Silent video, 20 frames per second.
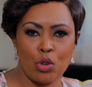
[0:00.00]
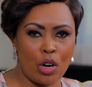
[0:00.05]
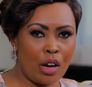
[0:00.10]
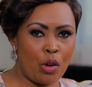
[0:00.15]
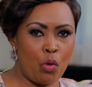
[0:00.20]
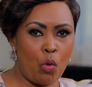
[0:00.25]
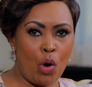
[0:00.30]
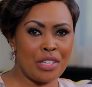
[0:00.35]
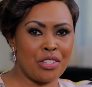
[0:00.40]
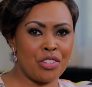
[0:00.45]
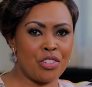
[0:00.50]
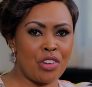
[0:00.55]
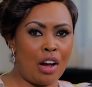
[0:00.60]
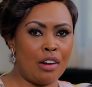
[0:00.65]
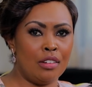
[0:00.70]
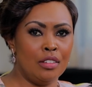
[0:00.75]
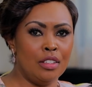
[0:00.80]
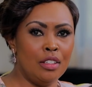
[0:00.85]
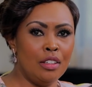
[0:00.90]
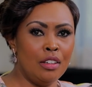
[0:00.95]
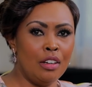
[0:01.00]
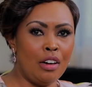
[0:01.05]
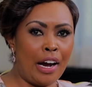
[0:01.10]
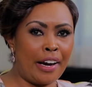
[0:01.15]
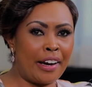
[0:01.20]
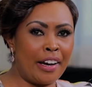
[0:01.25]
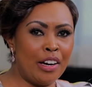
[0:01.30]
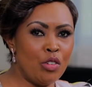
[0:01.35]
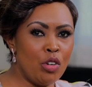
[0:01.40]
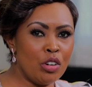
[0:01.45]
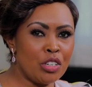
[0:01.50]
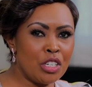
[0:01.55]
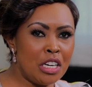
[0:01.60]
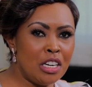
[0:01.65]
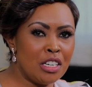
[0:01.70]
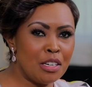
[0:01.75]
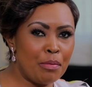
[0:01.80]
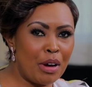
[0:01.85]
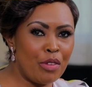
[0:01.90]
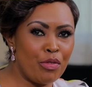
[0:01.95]
You're like, watcha, I cannot
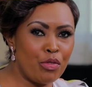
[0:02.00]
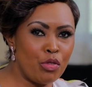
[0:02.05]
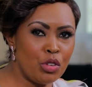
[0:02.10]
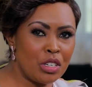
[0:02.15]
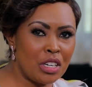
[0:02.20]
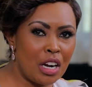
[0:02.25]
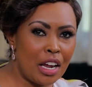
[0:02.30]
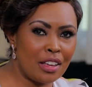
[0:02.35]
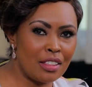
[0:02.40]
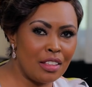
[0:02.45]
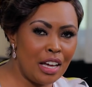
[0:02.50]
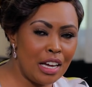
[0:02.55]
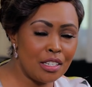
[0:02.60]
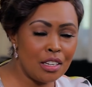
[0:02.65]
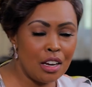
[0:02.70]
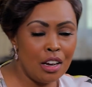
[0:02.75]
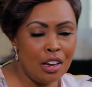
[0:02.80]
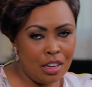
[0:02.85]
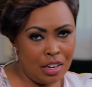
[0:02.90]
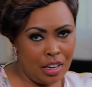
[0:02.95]
eat my fruits like that?